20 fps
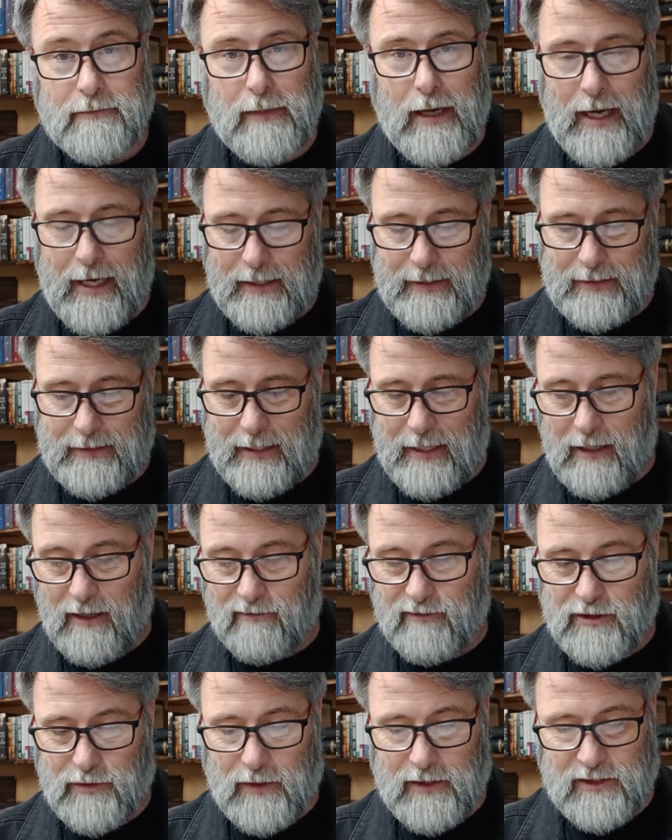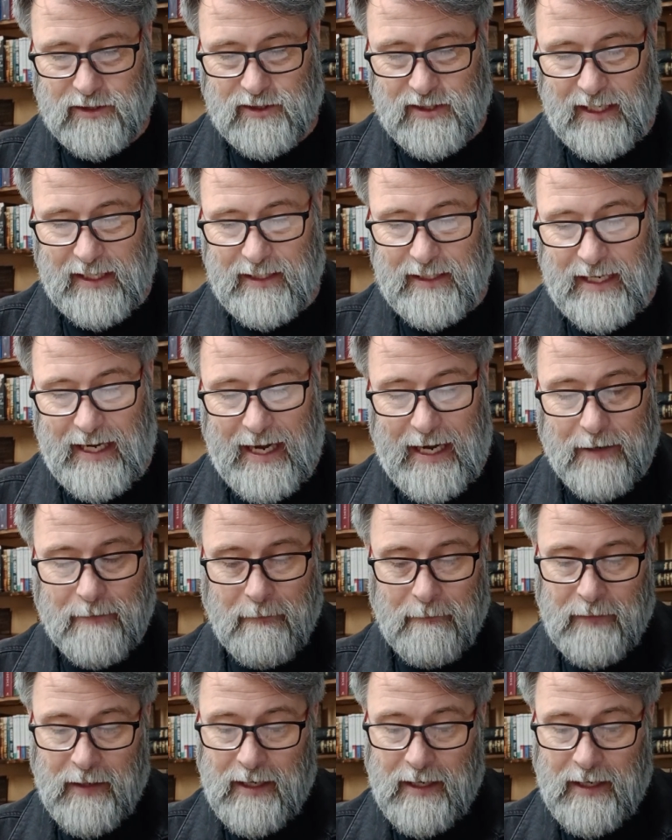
binding, however you want to say that.